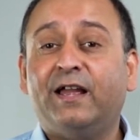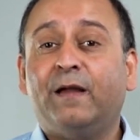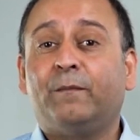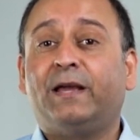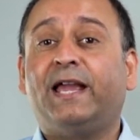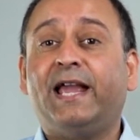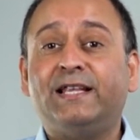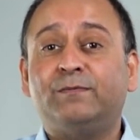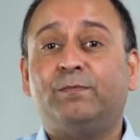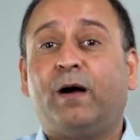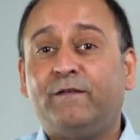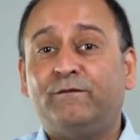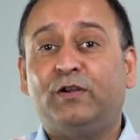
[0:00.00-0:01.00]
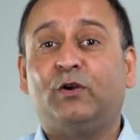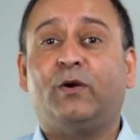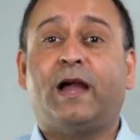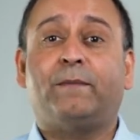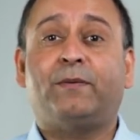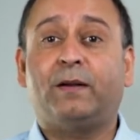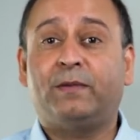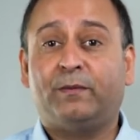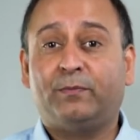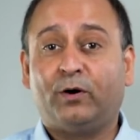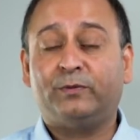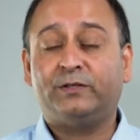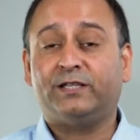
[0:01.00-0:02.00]
but here's my view at Premier
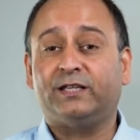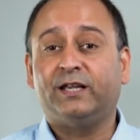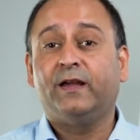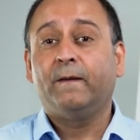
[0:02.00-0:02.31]
Property.